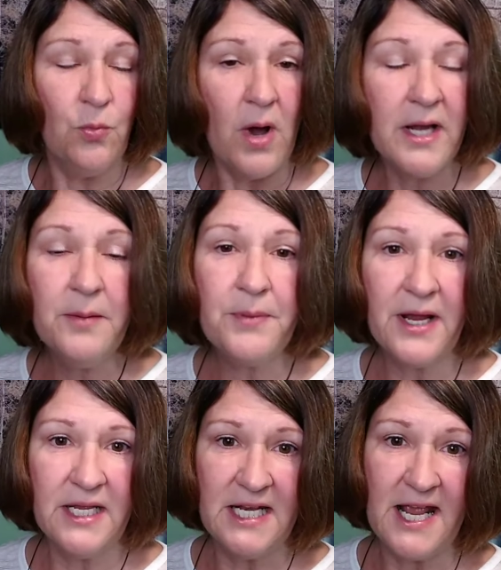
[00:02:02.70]
buy an
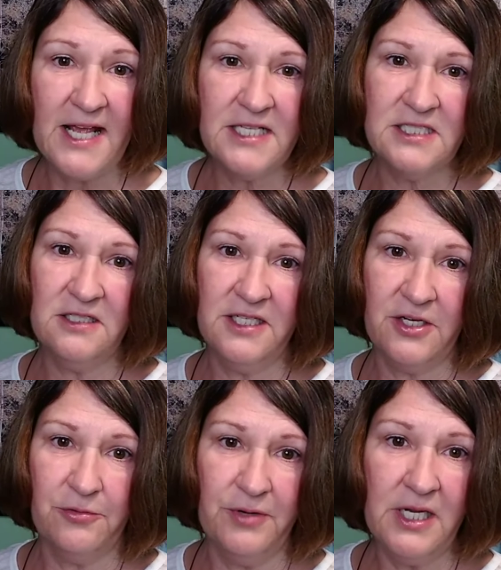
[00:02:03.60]
excellent
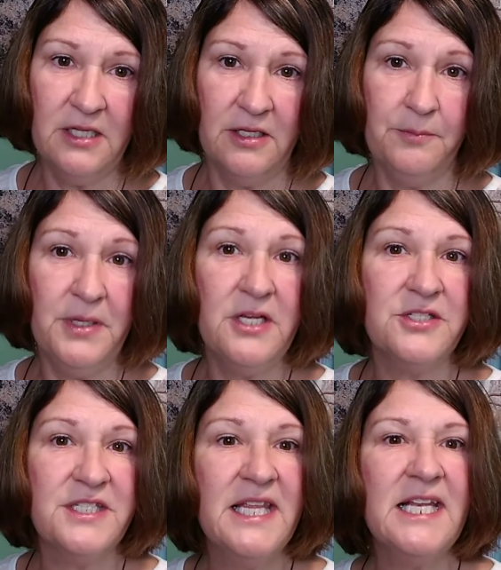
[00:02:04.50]
curriculum because then
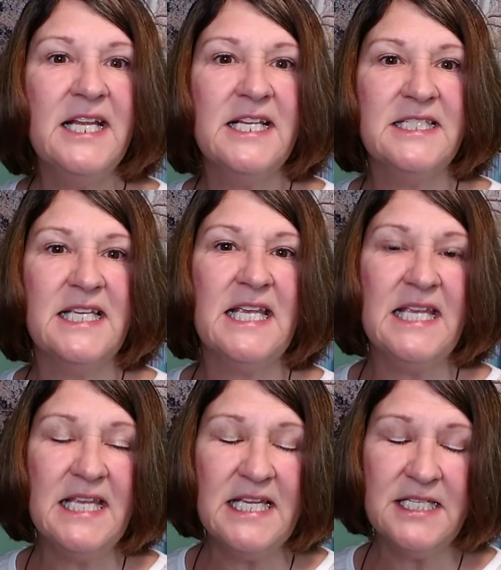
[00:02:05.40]
it is
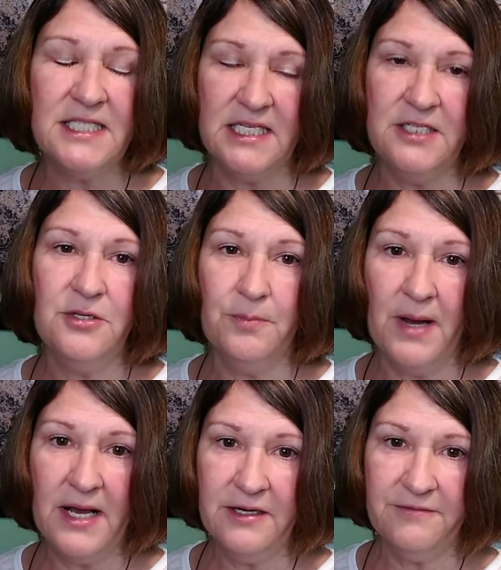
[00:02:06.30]
easy to
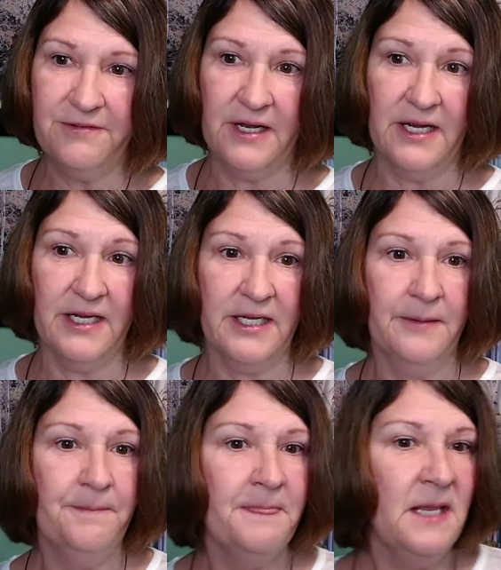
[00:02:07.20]
modify.
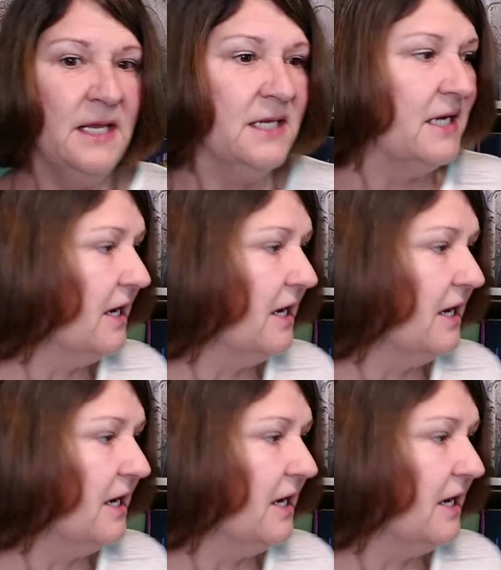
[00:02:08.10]
Now I